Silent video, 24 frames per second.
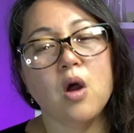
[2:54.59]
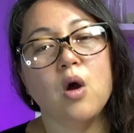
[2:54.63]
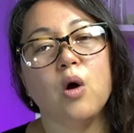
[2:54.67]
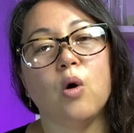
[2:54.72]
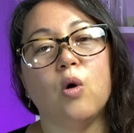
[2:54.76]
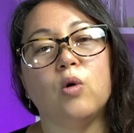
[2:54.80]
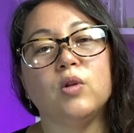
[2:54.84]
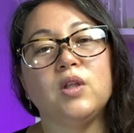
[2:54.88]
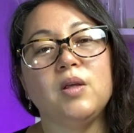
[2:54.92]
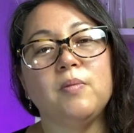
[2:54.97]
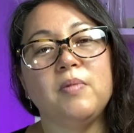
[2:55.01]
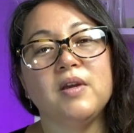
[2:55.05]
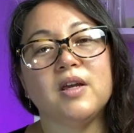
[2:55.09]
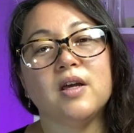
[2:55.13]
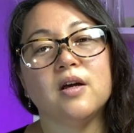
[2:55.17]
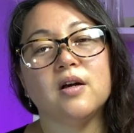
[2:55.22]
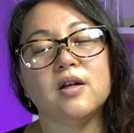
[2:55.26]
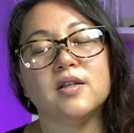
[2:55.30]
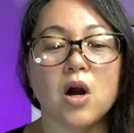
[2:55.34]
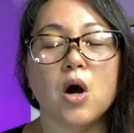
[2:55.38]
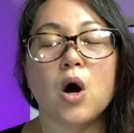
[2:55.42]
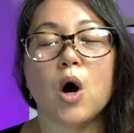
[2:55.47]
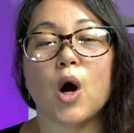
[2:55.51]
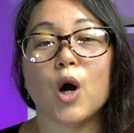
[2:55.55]
only
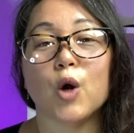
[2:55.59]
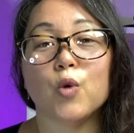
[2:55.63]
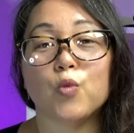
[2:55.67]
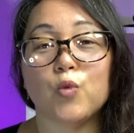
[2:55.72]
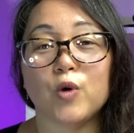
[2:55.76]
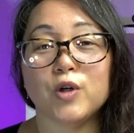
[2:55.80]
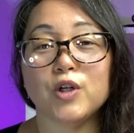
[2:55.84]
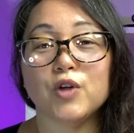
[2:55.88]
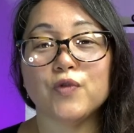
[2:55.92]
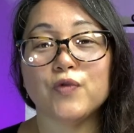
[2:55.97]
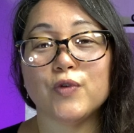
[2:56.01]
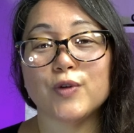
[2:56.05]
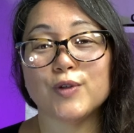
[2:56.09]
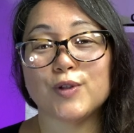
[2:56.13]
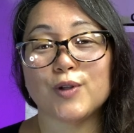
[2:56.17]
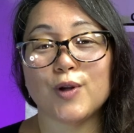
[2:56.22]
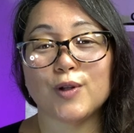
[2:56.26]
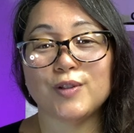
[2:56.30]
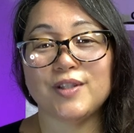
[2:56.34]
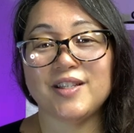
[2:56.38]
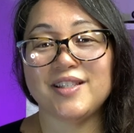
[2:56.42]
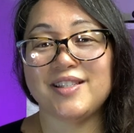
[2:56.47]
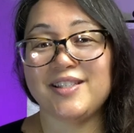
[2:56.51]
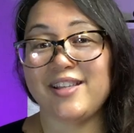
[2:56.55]
because our wonderful
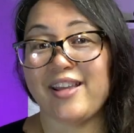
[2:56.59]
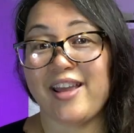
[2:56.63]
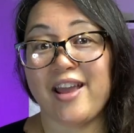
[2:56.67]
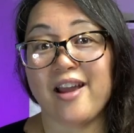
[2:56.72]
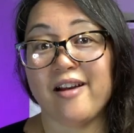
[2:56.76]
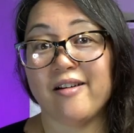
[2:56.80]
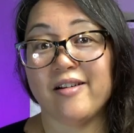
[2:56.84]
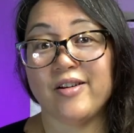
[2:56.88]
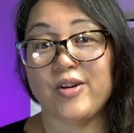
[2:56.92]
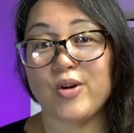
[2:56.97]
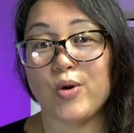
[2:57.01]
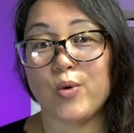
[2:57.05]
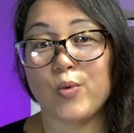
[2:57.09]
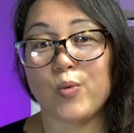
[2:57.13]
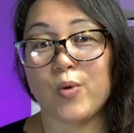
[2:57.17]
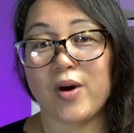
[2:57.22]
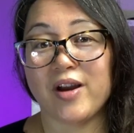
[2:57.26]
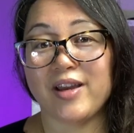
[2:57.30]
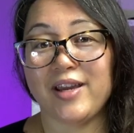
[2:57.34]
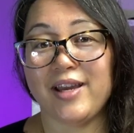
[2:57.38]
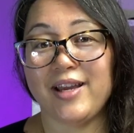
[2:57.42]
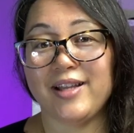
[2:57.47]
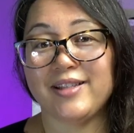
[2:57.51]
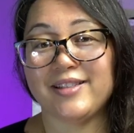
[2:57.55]
salty sea air in
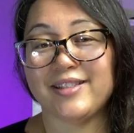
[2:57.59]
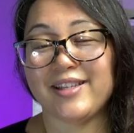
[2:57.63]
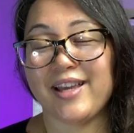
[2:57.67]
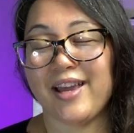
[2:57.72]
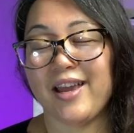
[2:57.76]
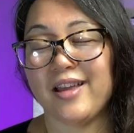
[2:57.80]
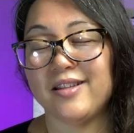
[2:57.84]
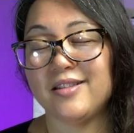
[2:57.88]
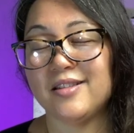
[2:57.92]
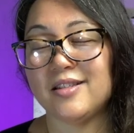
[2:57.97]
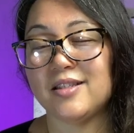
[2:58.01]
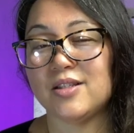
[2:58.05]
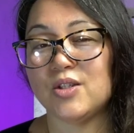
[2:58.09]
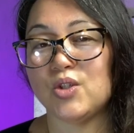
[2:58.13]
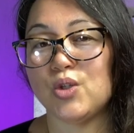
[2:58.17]
Hawaii tends